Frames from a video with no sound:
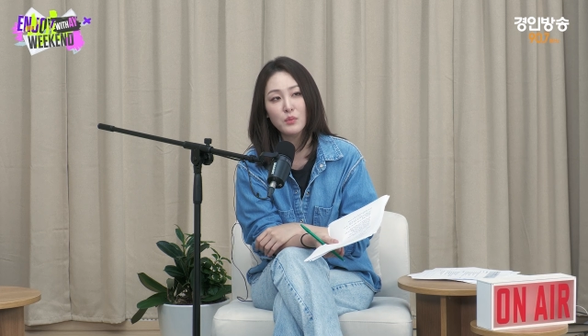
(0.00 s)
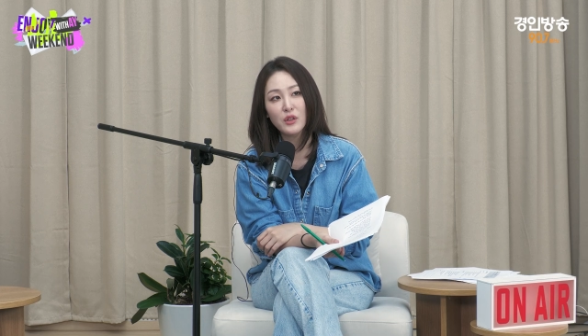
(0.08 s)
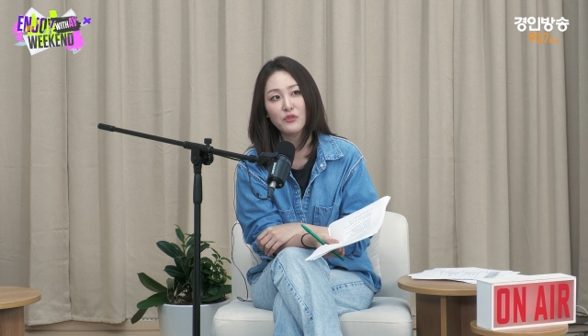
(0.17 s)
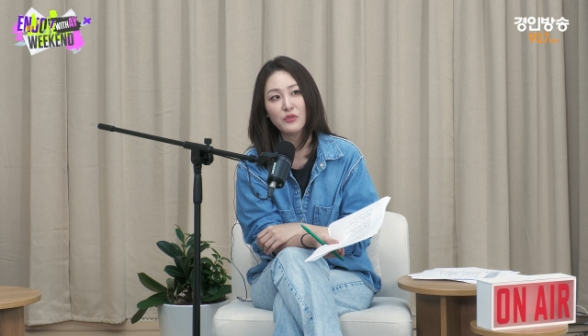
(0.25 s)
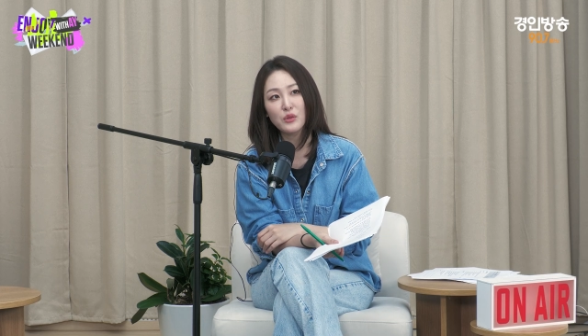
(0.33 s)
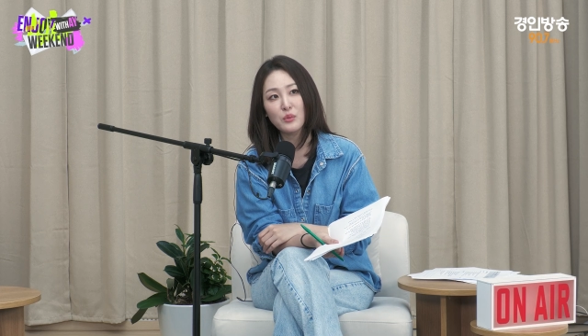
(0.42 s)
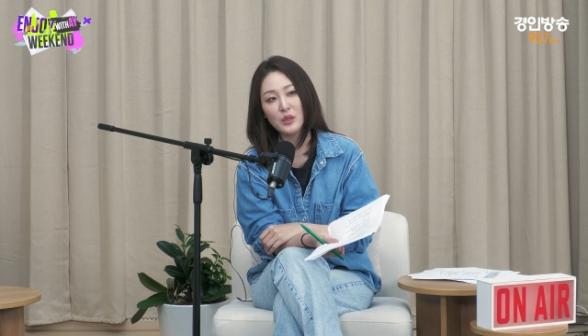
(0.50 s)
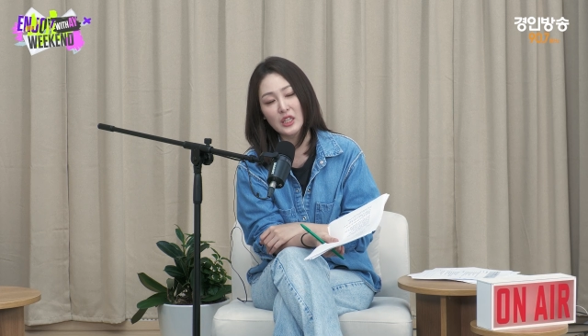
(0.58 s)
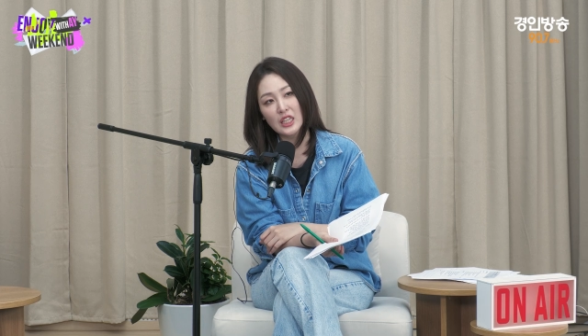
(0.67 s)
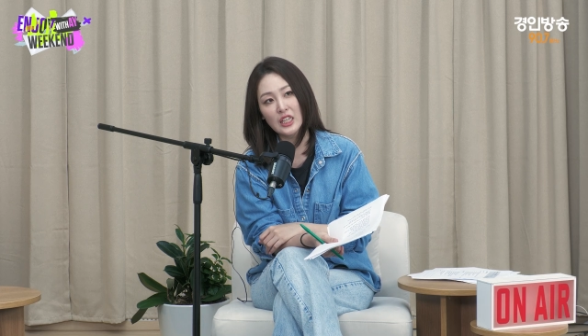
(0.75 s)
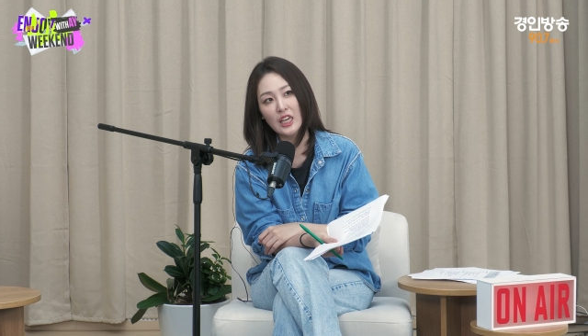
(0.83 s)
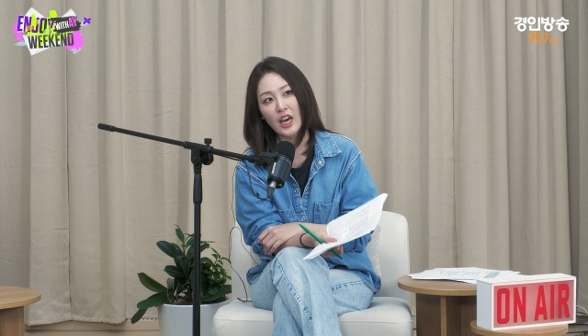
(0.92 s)
but for
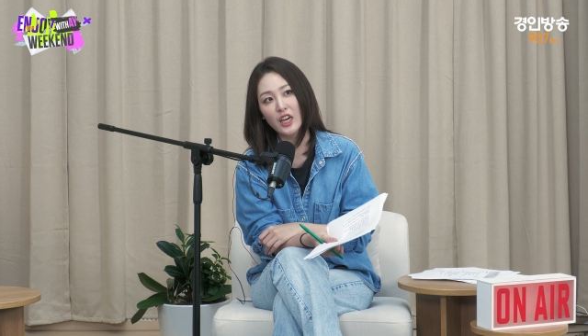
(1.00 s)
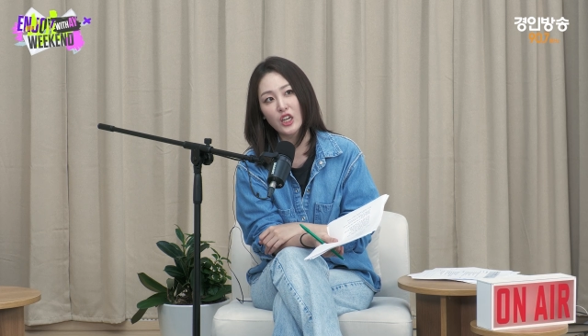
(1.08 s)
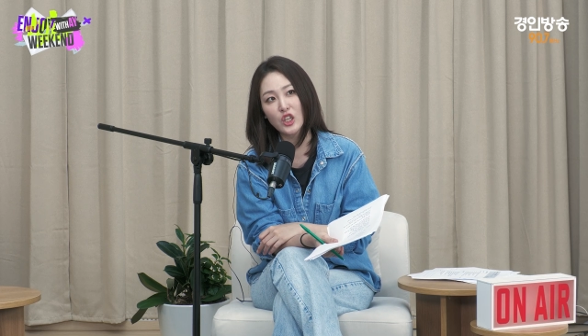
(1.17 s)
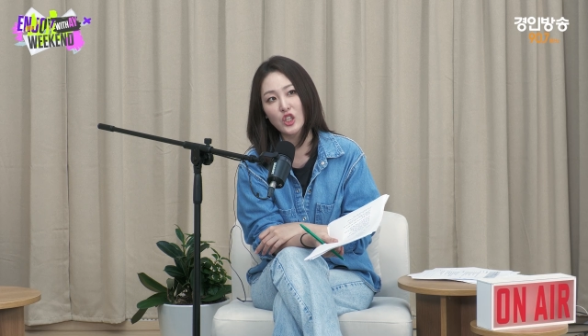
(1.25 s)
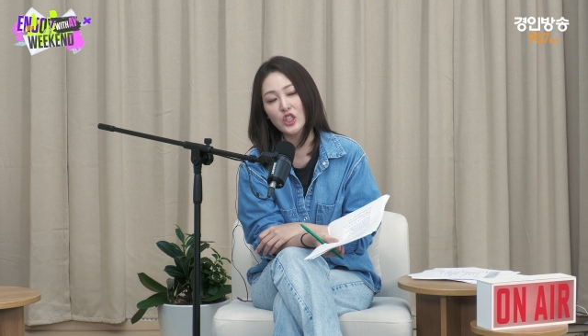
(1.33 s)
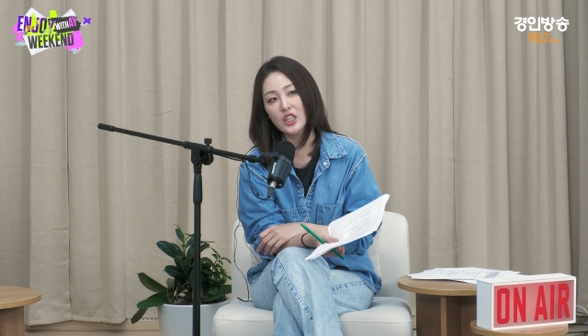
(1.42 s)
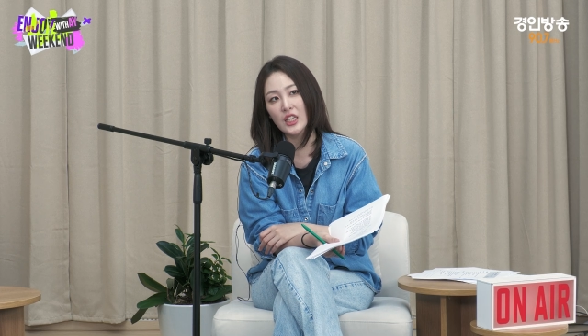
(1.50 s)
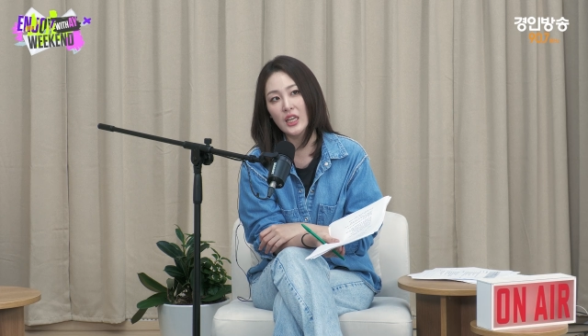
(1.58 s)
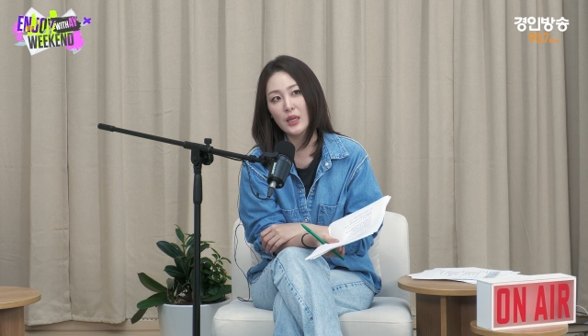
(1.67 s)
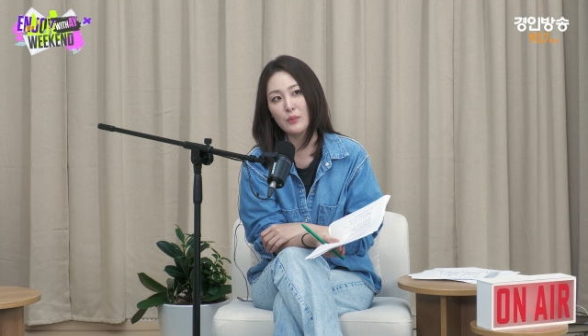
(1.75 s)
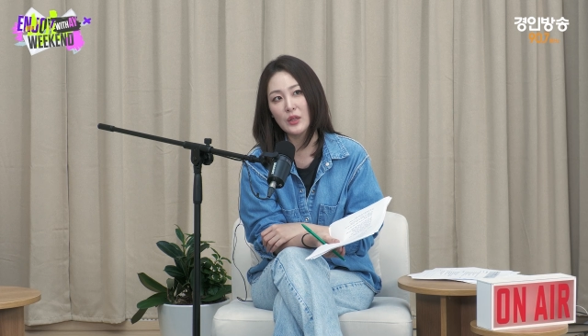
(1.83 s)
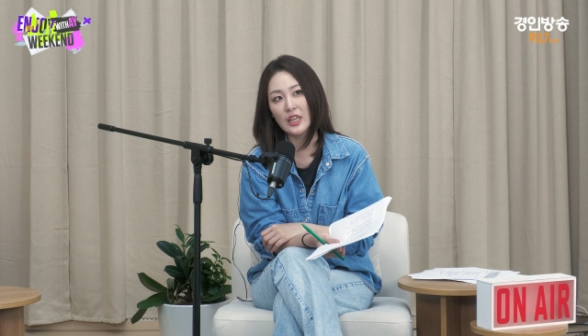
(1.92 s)
me, I heard
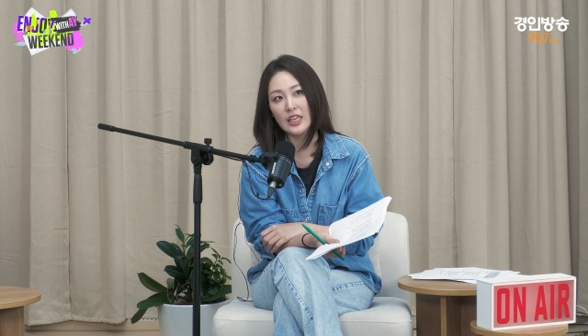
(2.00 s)
them